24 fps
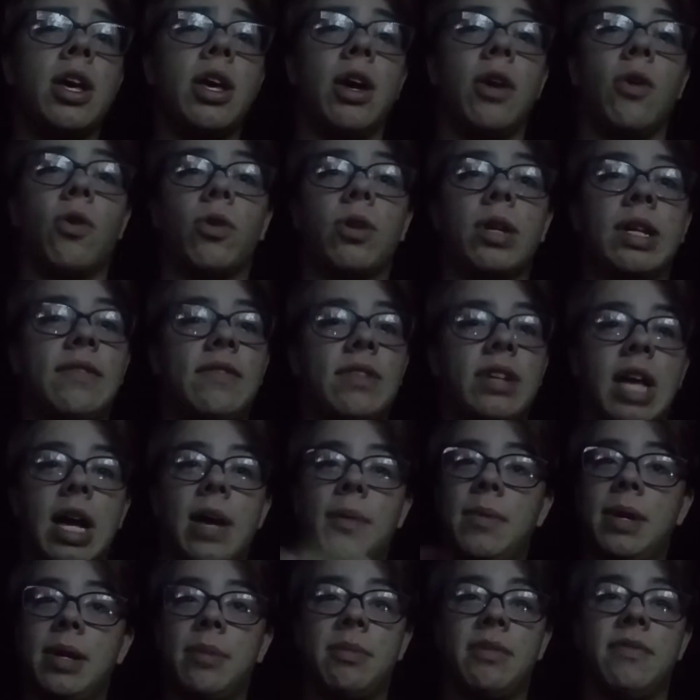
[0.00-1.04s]
or even
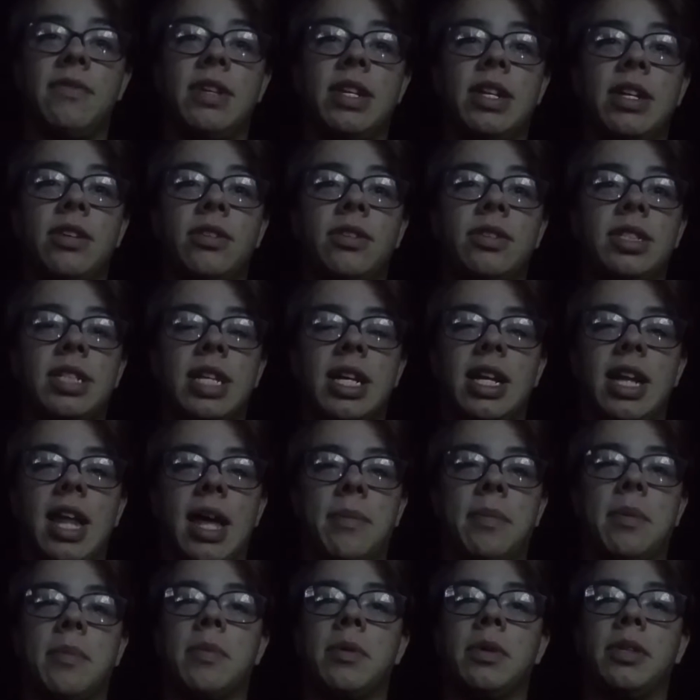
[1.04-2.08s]
commented on my video saying
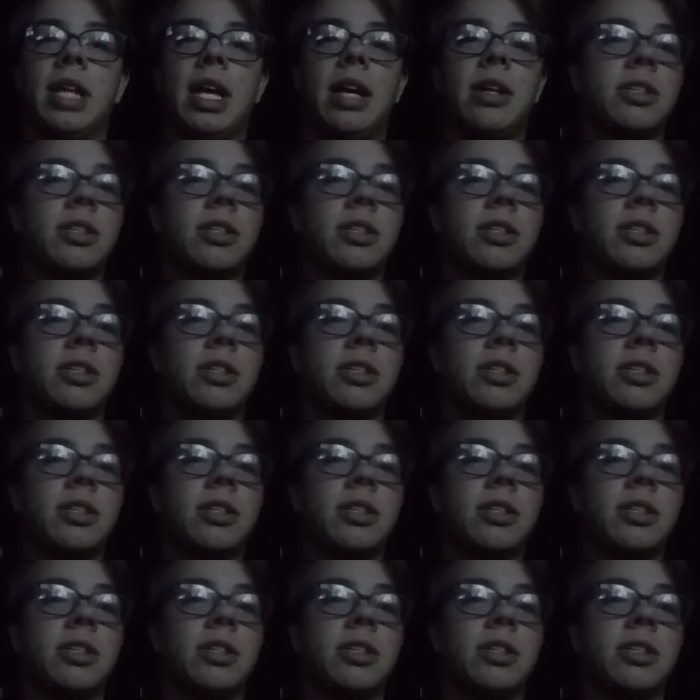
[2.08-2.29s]
happy birthday.